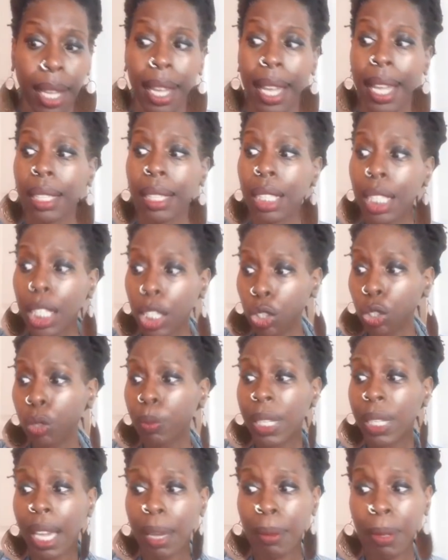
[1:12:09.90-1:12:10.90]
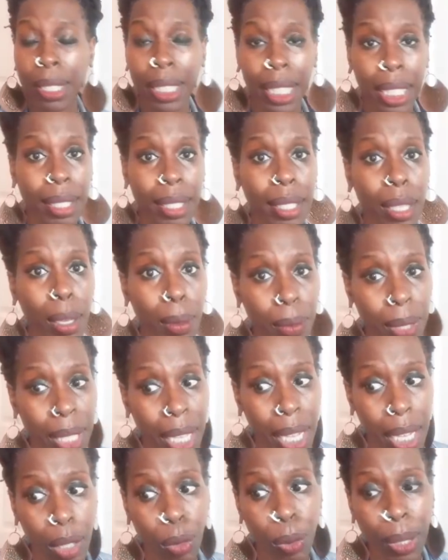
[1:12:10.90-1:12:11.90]
At least you'll be able to get some
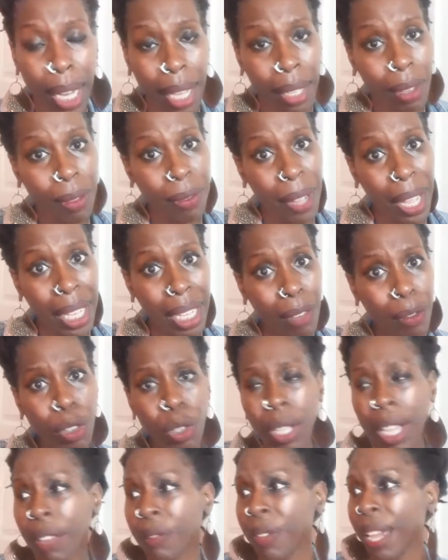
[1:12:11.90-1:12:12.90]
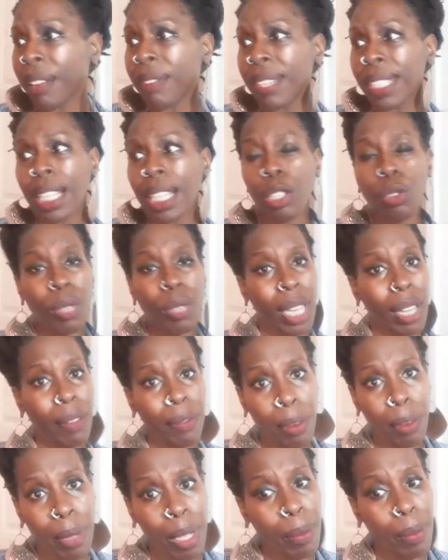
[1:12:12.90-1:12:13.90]
things without a fight. If everything you
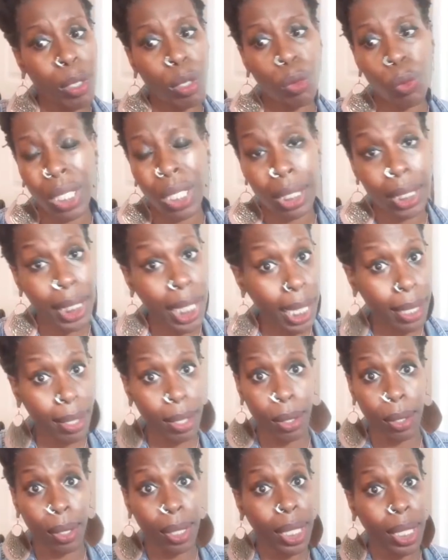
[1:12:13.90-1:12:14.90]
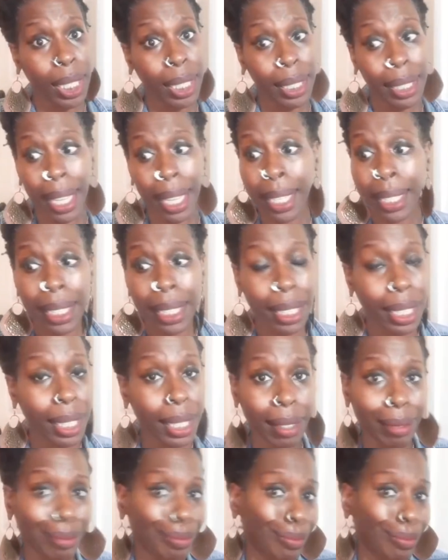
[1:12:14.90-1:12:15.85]
get from him is with a tussle, that ain't